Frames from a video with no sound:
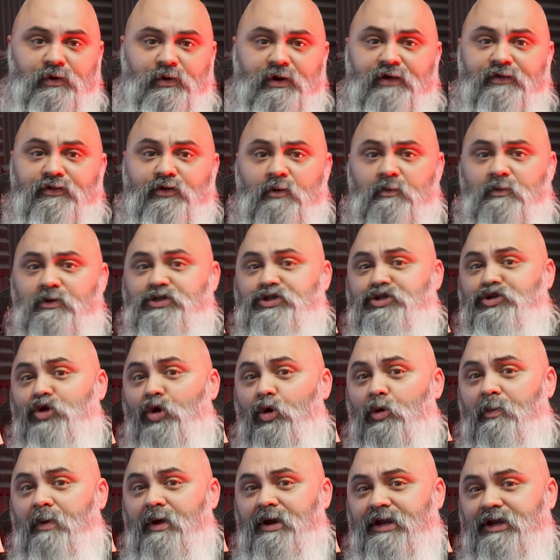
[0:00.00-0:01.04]
with almost
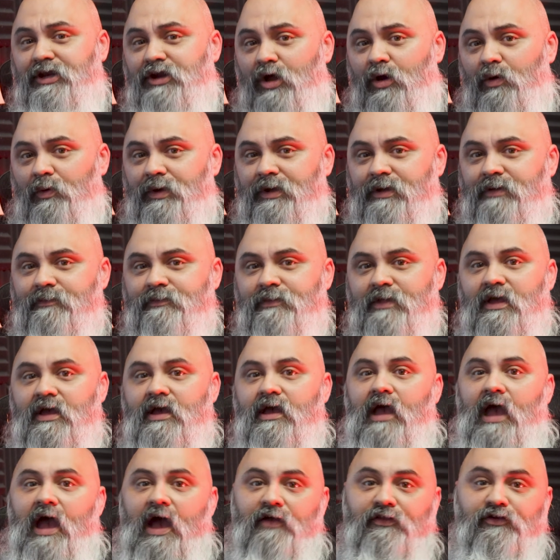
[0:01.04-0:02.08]
nobody knowing.
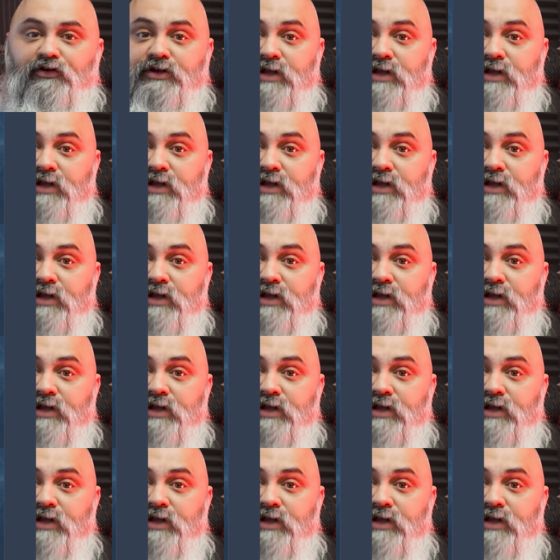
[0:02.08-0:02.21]
Other